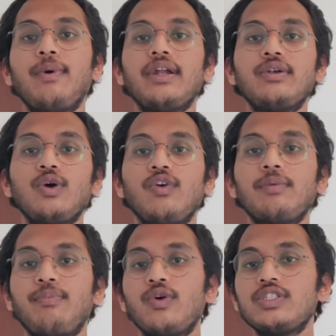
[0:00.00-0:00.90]

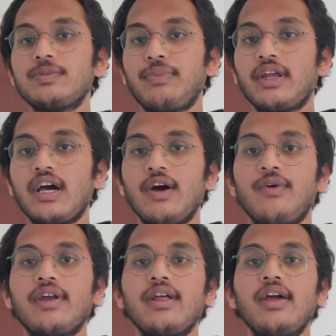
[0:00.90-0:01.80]
8.21 pounds per
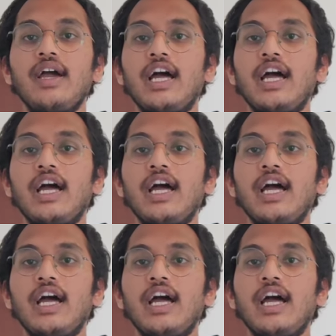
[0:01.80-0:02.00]
hour.